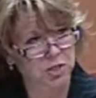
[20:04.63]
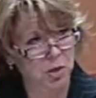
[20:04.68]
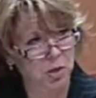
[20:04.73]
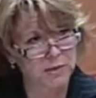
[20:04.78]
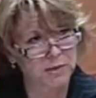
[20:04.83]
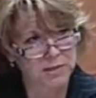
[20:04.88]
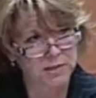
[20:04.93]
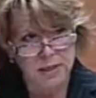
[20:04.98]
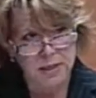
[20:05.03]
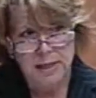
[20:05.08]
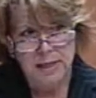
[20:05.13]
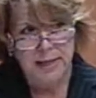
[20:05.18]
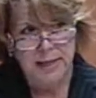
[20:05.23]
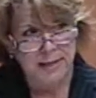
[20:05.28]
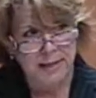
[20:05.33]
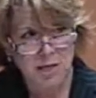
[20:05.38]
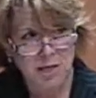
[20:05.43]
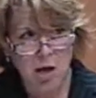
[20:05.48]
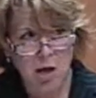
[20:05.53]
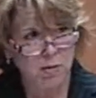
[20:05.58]
So it's
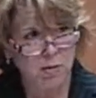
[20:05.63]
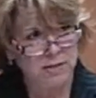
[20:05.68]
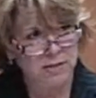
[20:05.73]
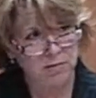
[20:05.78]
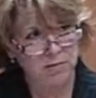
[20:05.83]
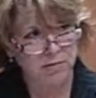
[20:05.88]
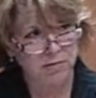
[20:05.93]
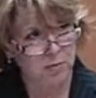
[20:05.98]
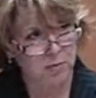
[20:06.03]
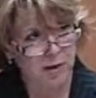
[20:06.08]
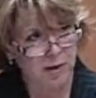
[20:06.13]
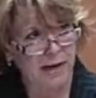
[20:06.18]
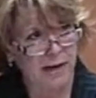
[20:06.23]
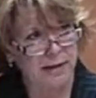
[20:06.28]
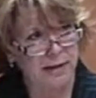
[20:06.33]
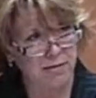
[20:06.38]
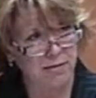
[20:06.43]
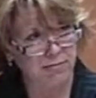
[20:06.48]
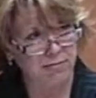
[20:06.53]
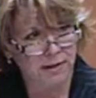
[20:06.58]
it's always a
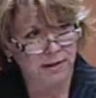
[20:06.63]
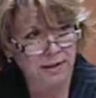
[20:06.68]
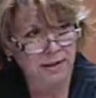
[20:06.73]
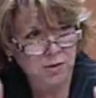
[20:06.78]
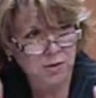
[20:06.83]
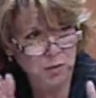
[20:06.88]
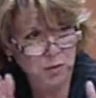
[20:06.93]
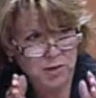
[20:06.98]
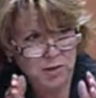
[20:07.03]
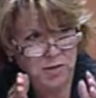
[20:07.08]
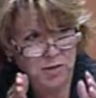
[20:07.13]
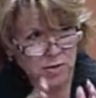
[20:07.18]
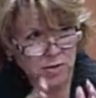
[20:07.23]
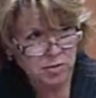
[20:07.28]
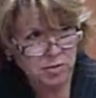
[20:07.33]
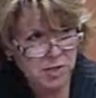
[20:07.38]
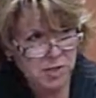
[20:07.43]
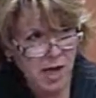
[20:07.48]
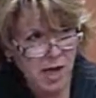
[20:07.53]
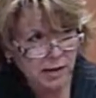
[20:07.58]
variety of funding sources.
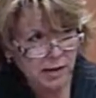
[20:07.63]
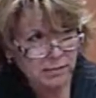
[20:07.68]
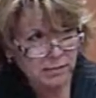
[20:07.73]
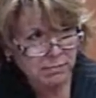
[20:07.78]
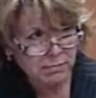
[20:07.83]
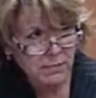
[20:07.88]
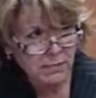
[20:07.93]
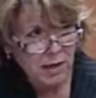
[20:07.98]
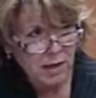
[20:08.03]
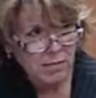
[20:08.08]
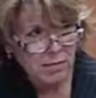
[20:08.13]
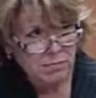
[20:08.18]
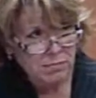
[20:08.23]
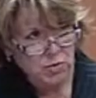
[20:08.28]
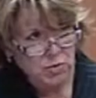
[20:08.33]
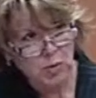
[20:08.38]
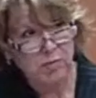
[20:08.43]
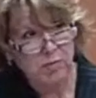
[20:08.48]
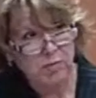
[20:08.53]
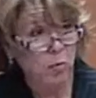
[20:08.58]
There's not
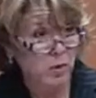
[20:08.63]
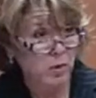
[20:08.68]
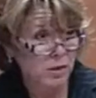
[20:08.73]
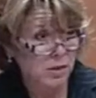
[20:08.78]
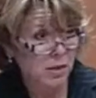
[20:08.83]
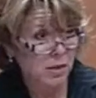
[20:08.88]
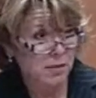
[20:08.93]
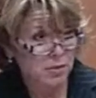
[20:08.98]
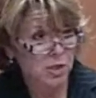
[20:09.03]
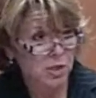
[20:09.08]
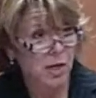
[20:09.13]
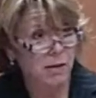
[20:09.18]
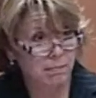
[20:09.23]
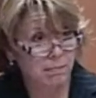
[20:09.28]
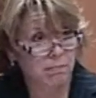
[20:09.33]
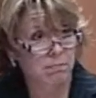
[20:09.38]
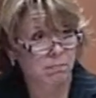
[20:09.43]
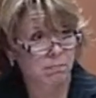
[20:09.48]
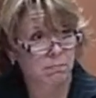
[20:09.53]
sort of a one-stop shop.